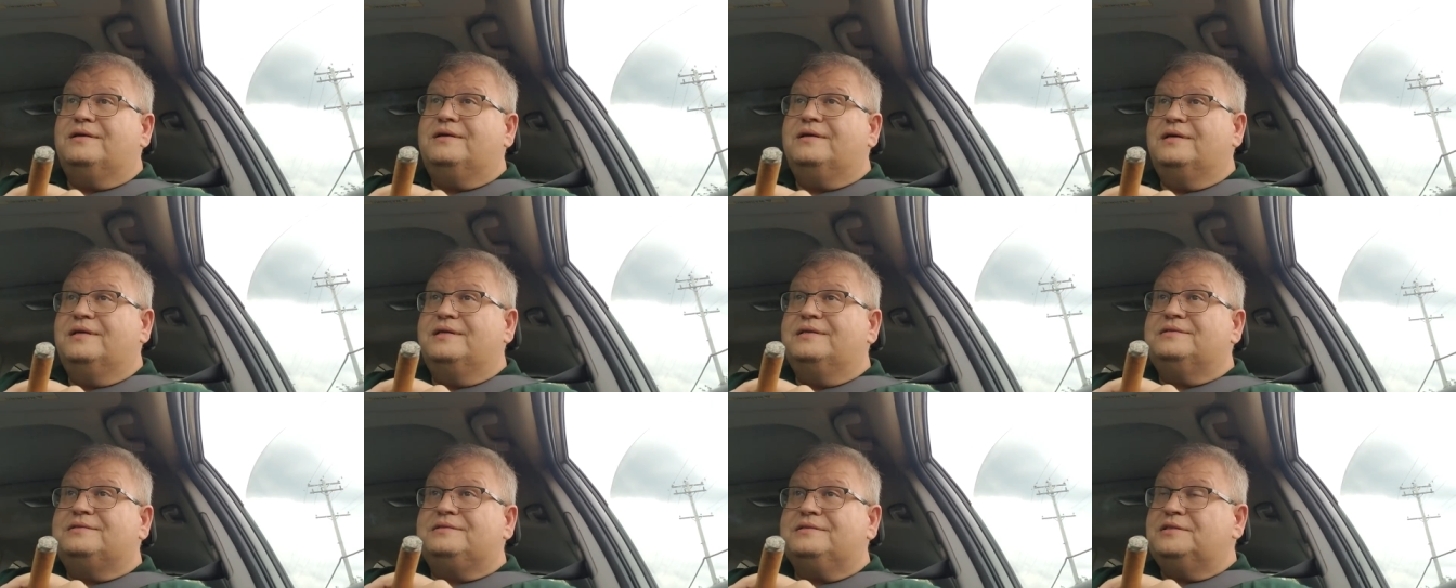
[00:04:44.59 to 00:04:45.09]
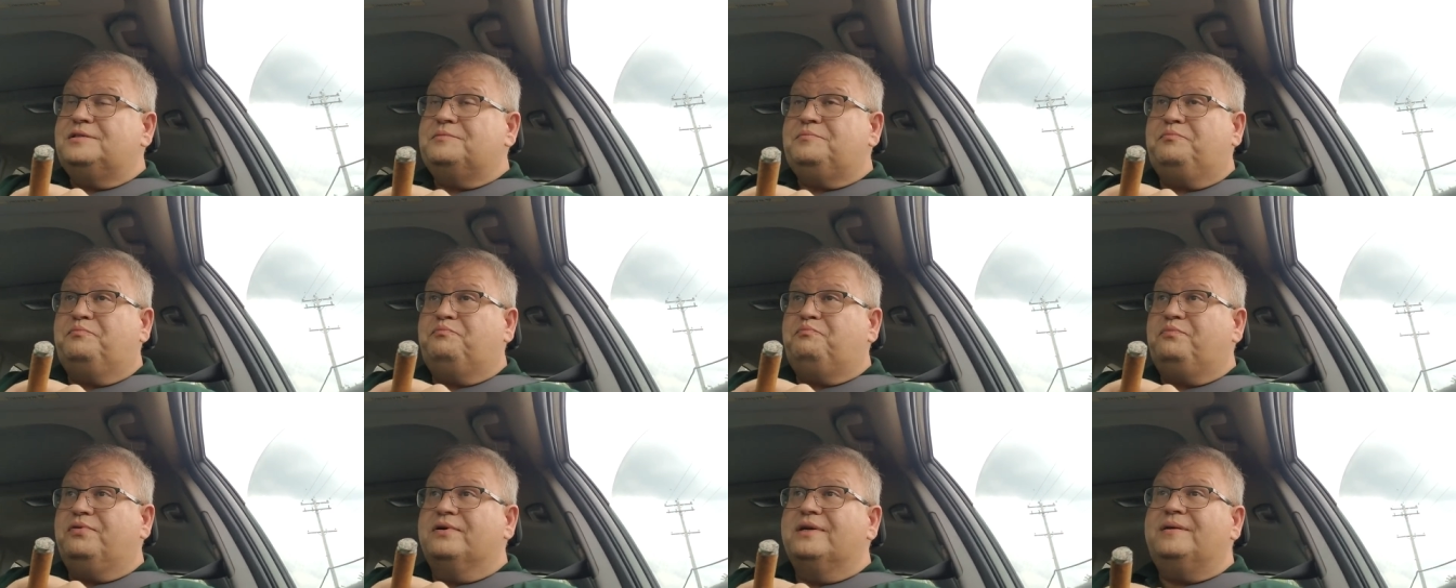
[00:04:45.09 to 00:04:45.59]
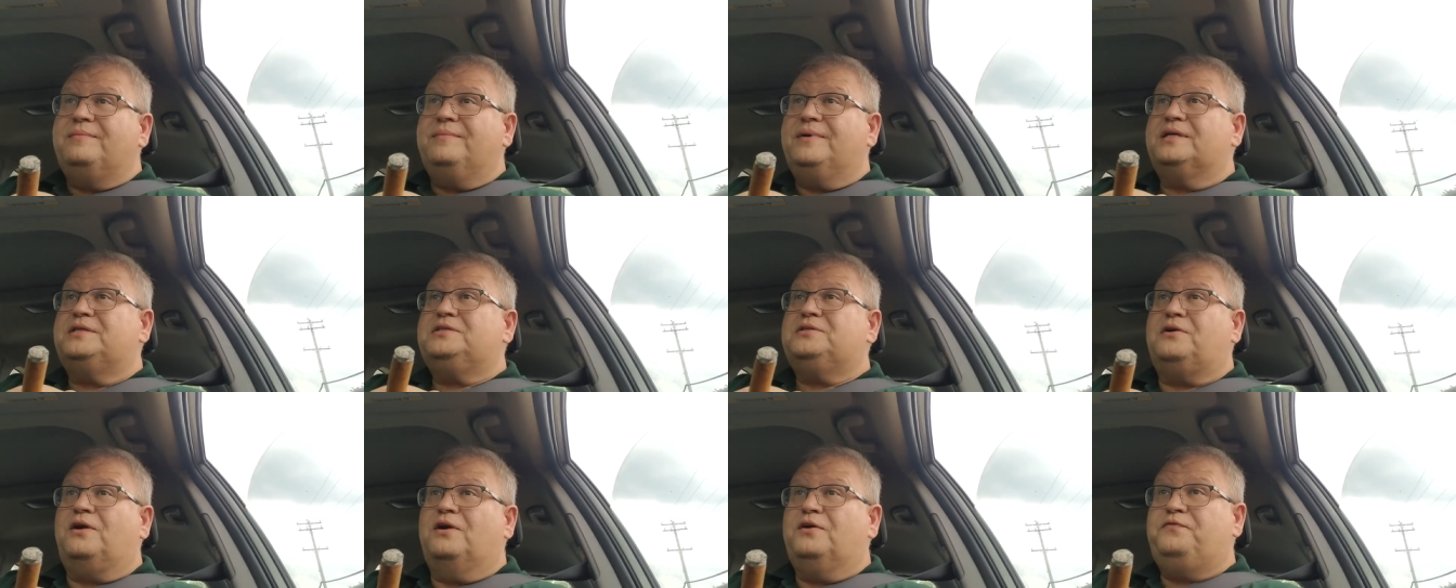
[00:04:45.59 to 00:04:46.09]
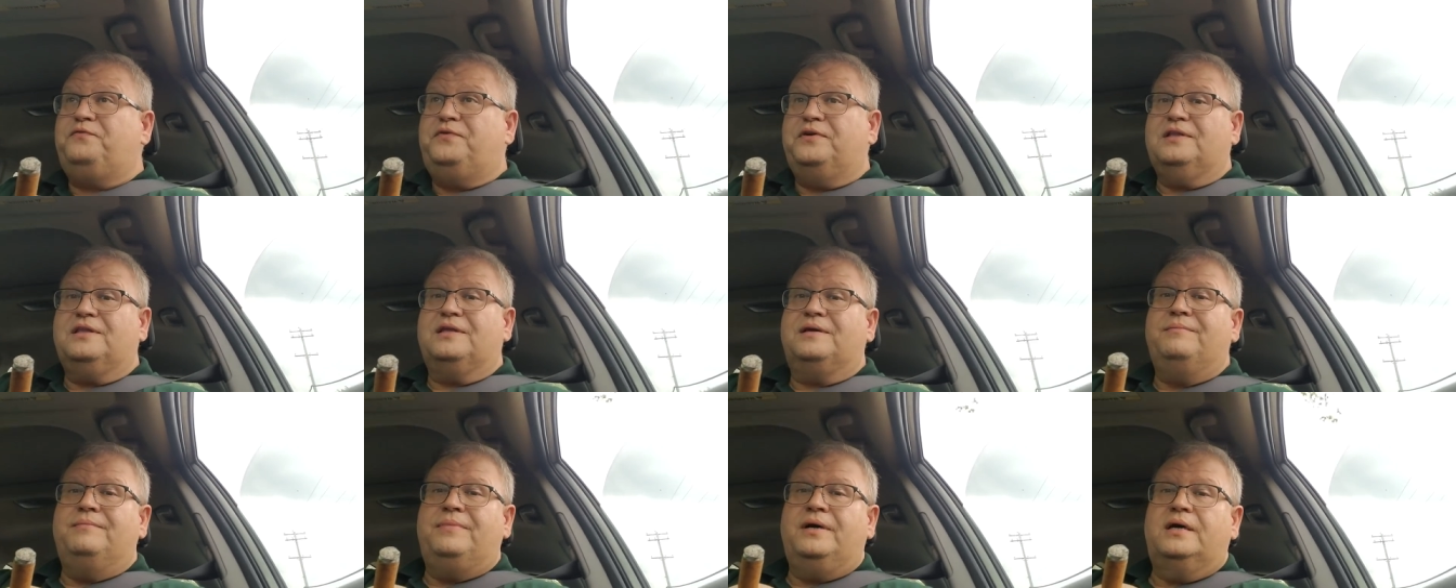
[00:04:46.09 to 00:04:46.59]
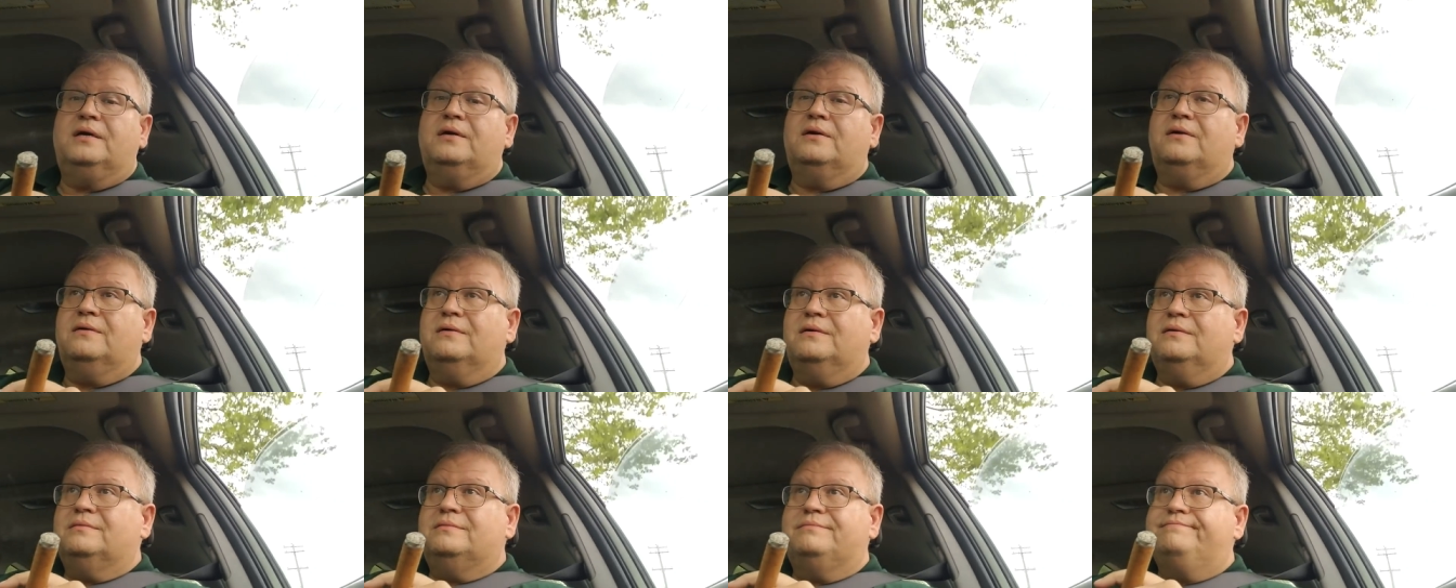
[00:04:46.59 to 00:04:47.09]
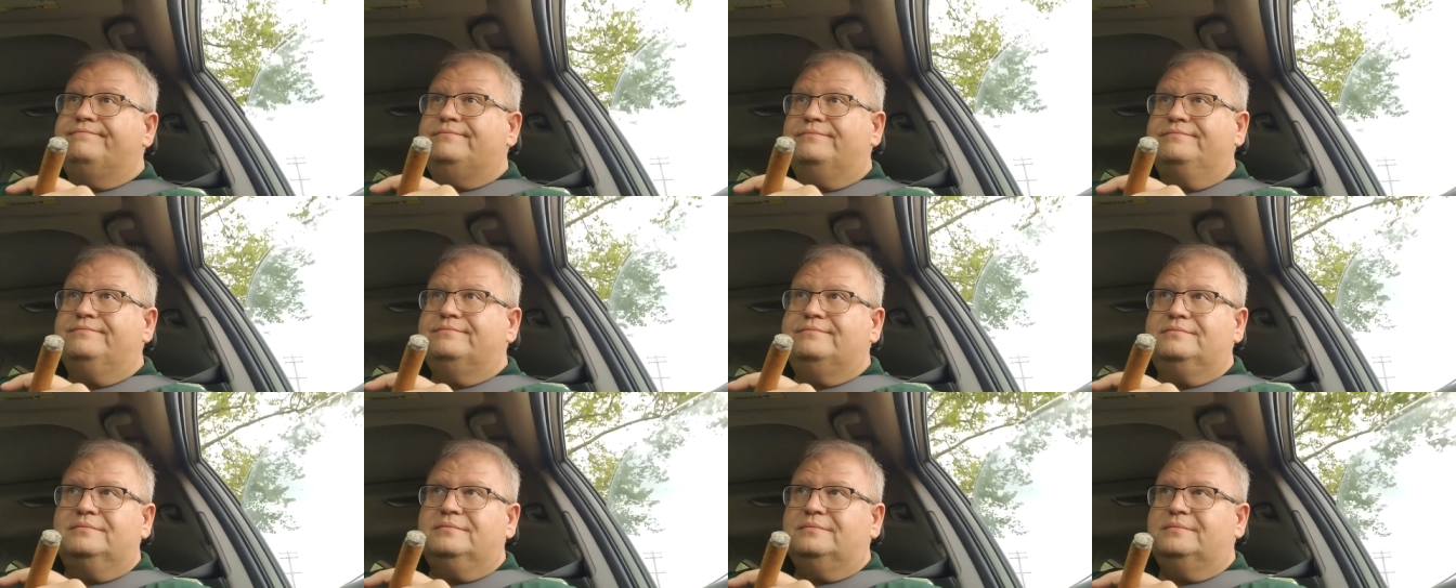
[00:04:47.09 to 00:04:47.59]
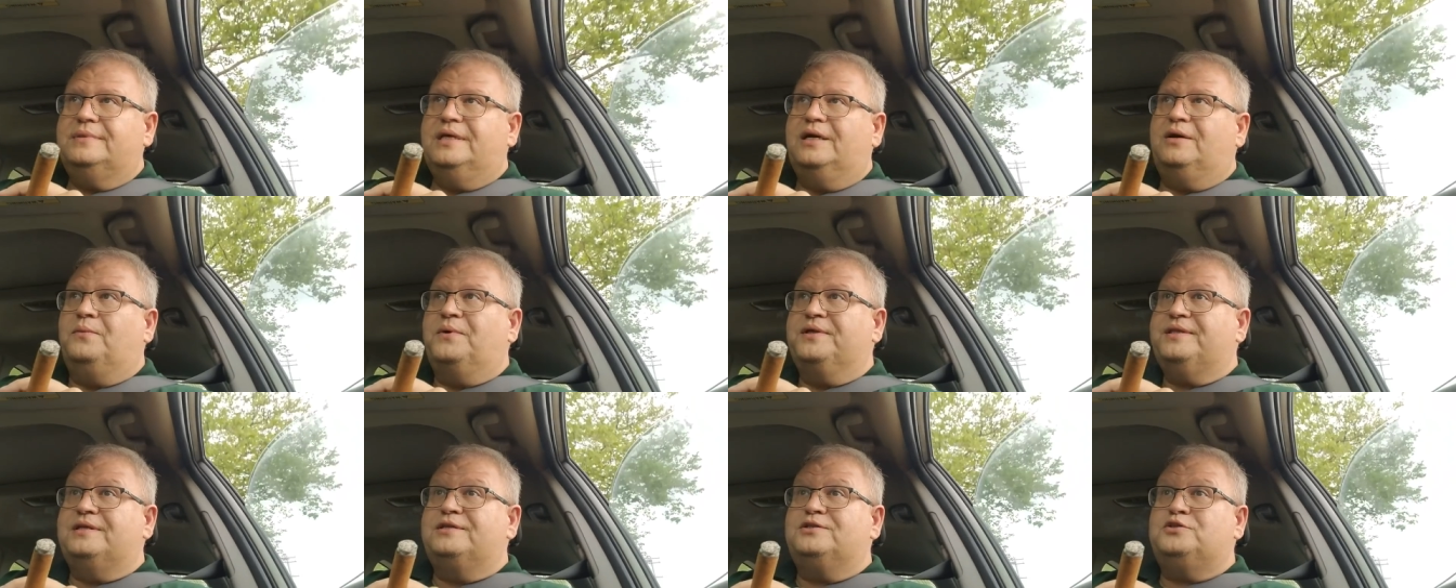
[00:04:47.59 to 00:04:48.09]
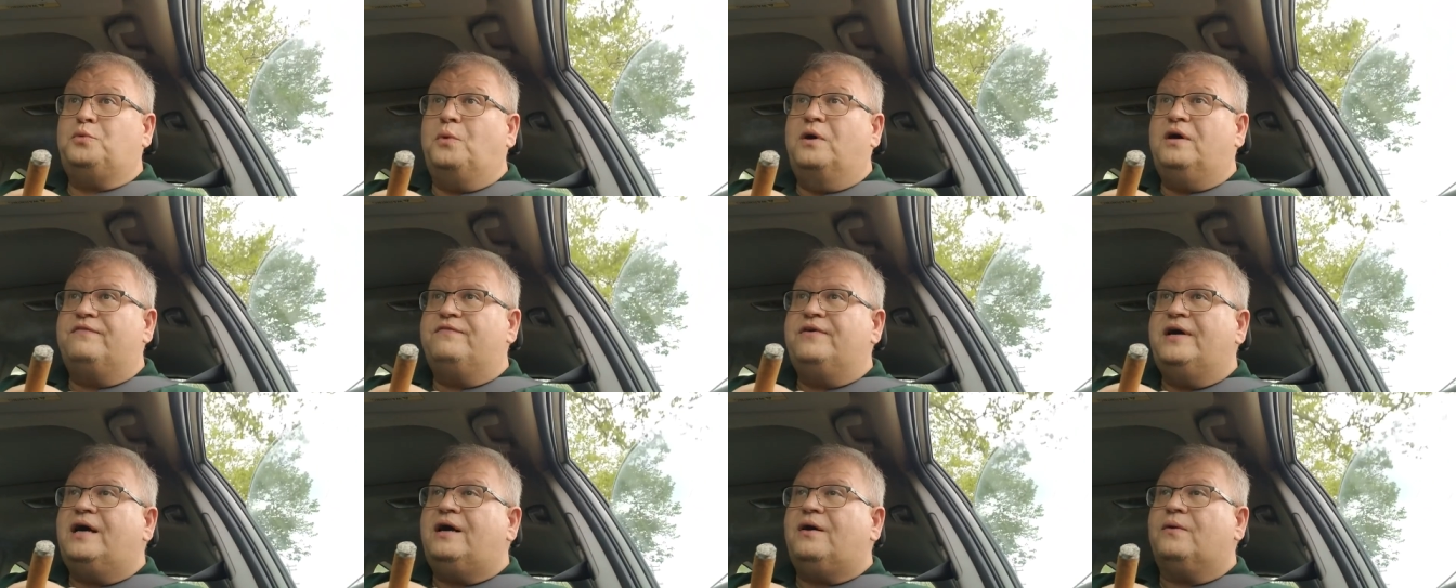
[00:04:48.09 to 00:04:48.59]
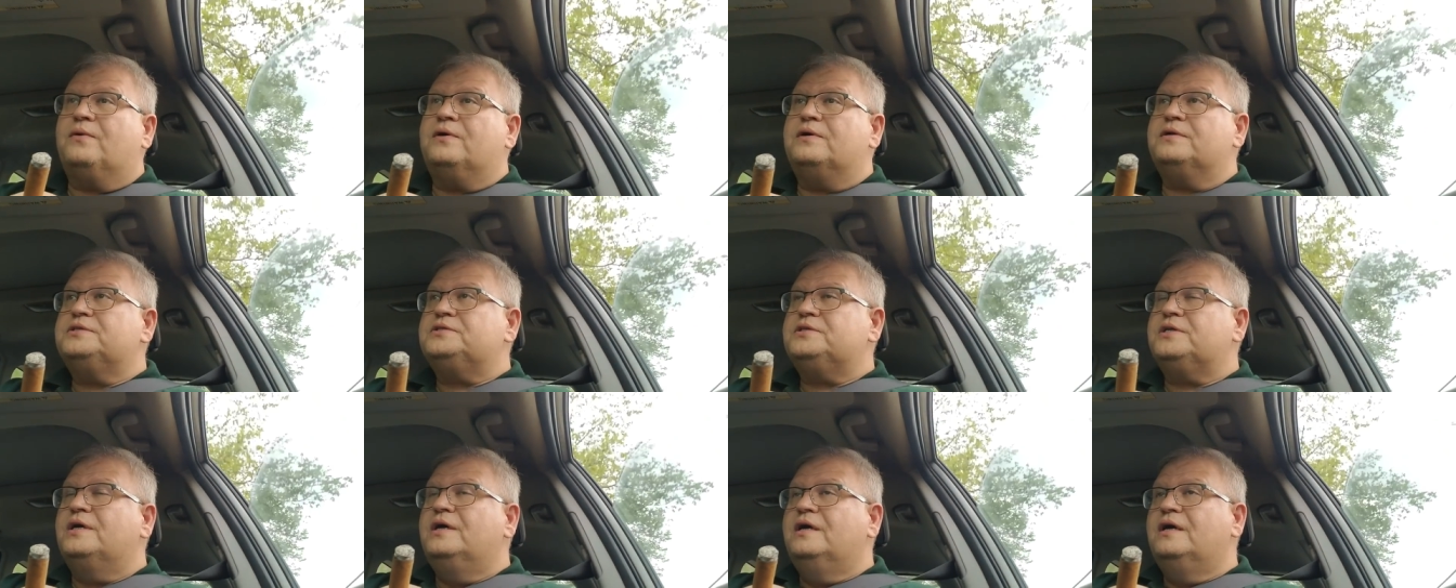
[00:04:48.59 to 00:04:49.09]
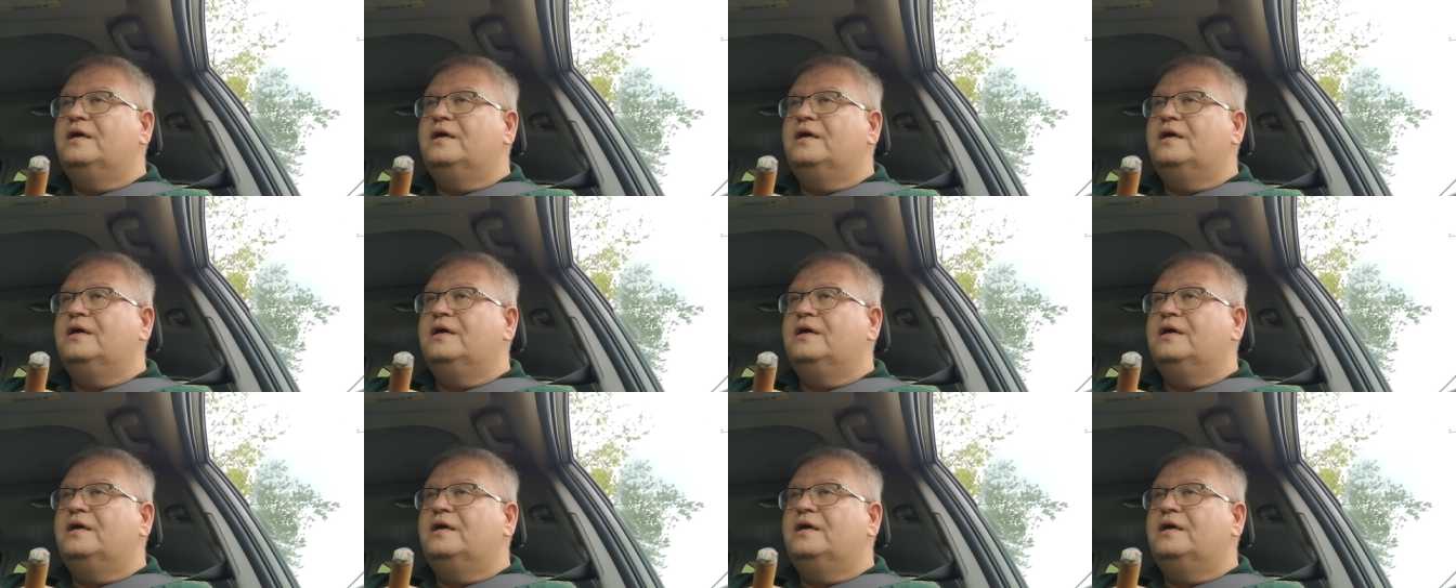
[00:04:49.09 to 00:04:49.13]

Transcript: is you pretty much start feeling better, you know, within 12 hours